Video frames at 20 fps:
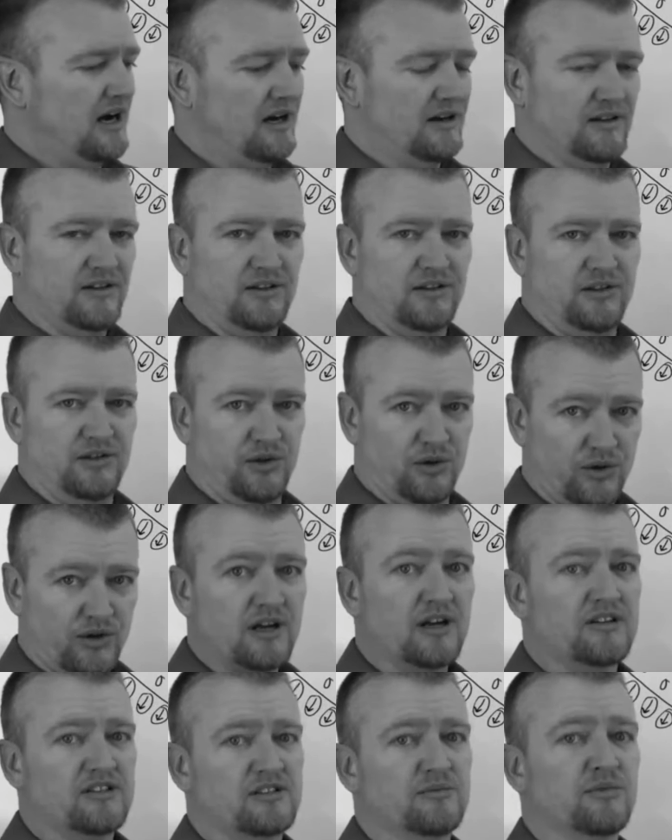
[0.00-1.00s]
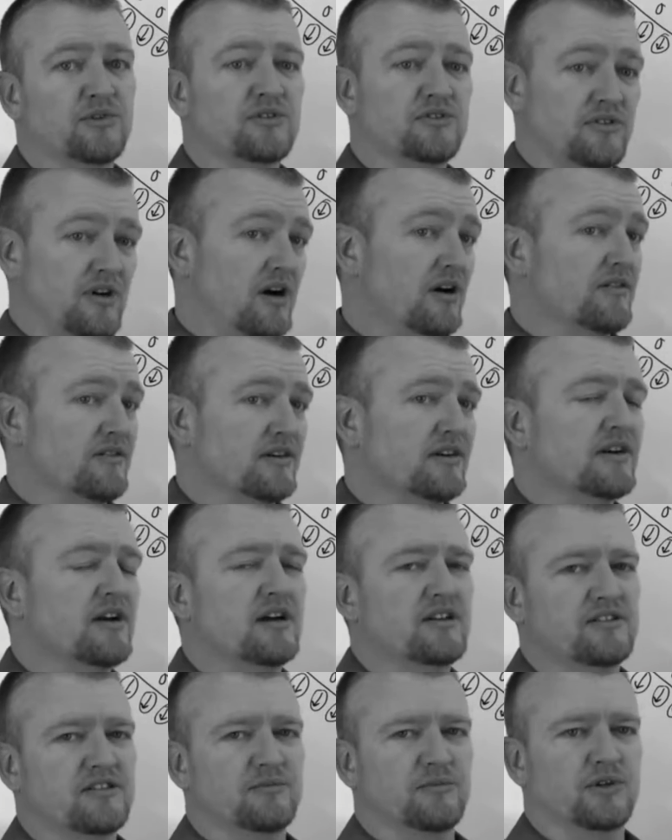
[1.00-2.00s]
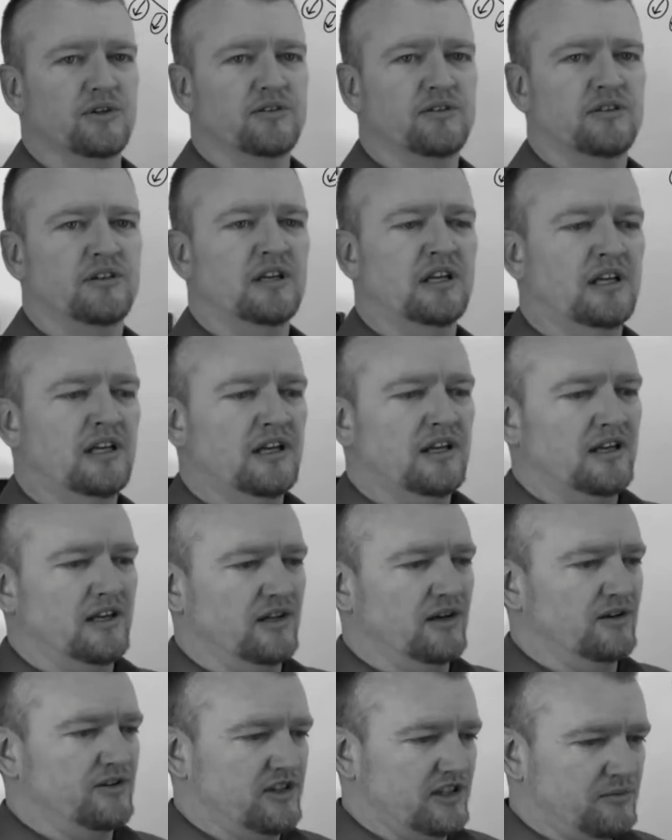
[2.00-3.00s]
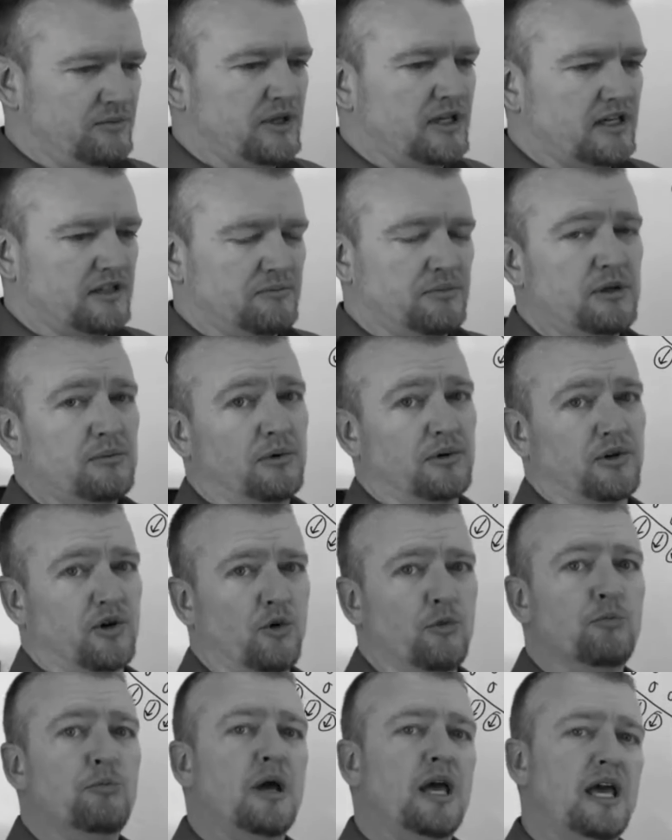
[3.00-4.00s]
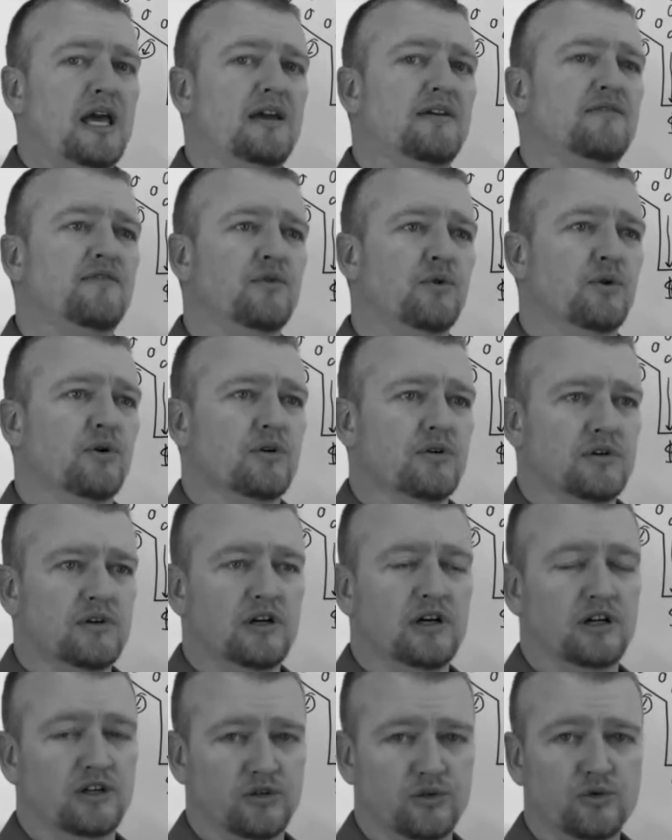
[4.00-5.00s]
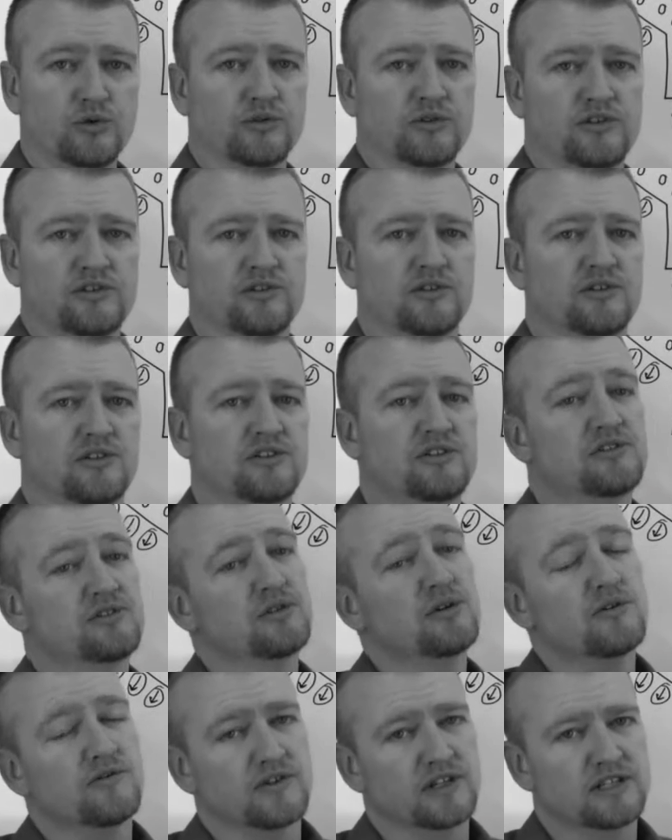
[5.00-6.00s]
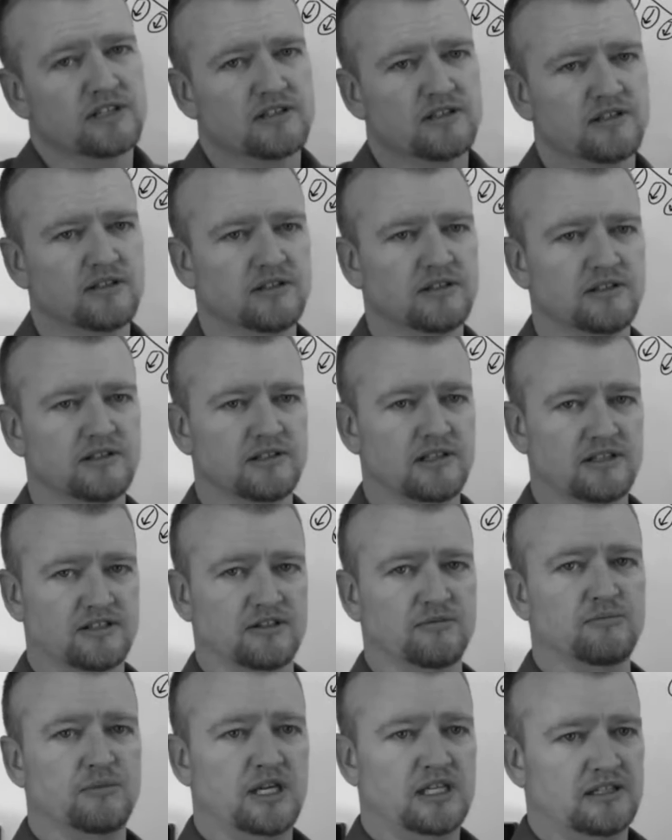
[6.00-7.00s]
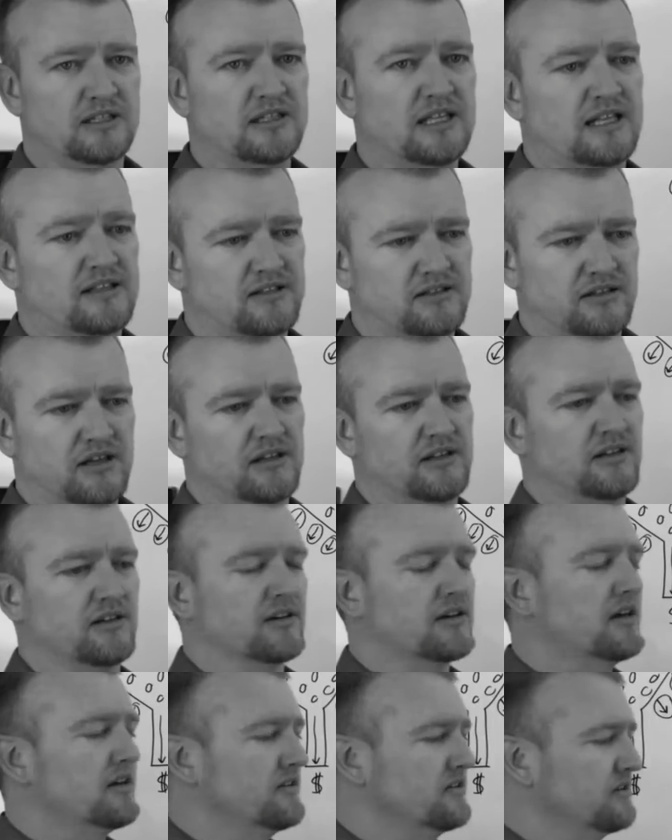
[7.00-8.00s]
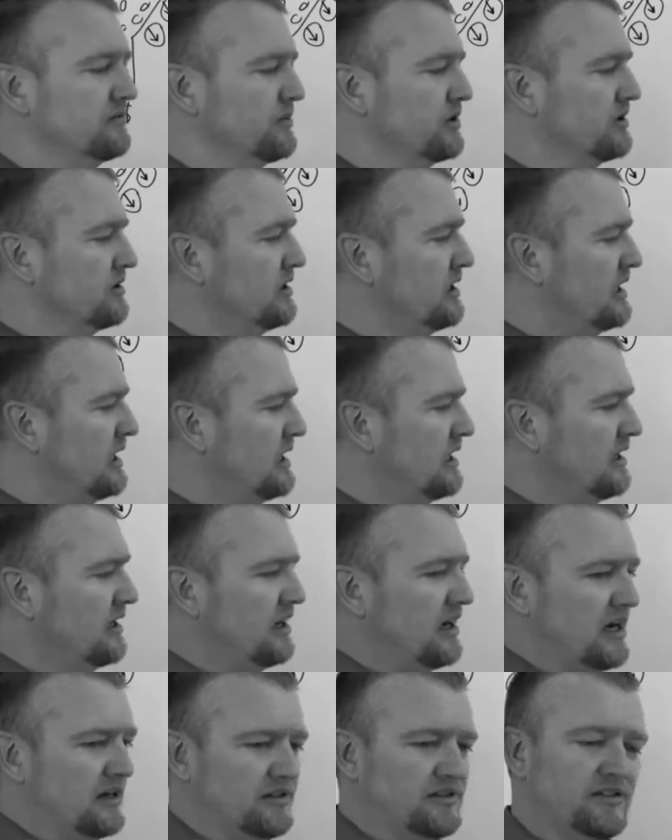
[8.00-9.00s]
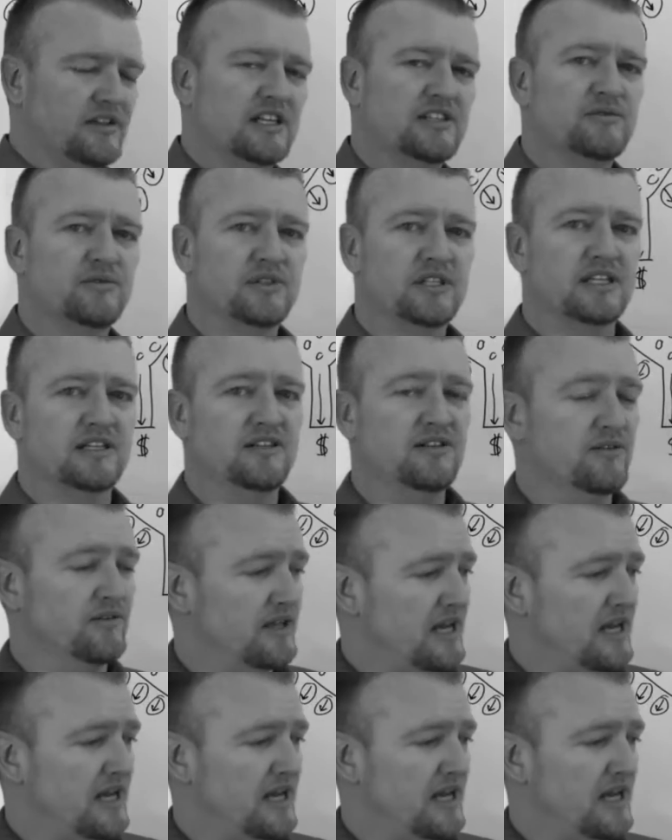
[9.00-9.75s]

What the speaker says: Your customers are their customers. Just because people don't pay for a Google search service doesn't mean that that's not their customer. So that's what they do.